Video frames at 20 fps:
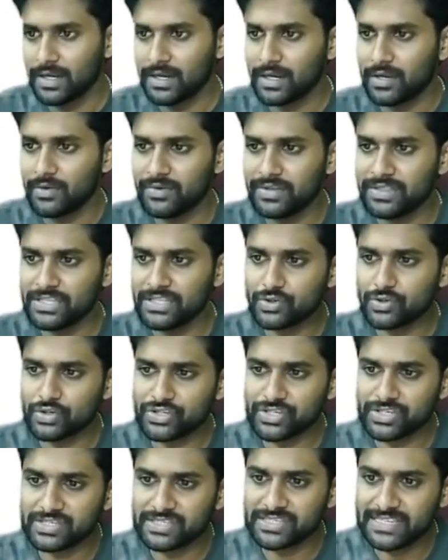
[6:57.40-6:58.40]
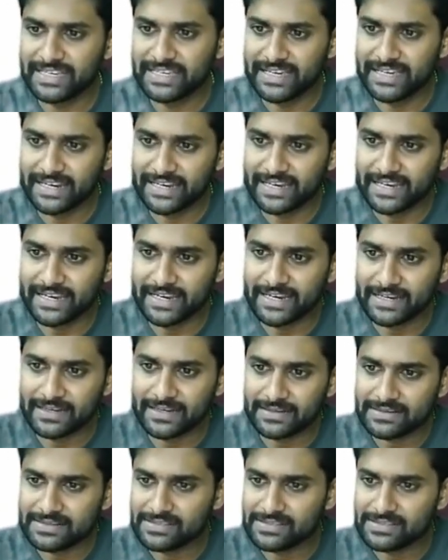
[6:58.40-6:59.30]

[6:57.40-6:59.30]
Now in this question, see cricket.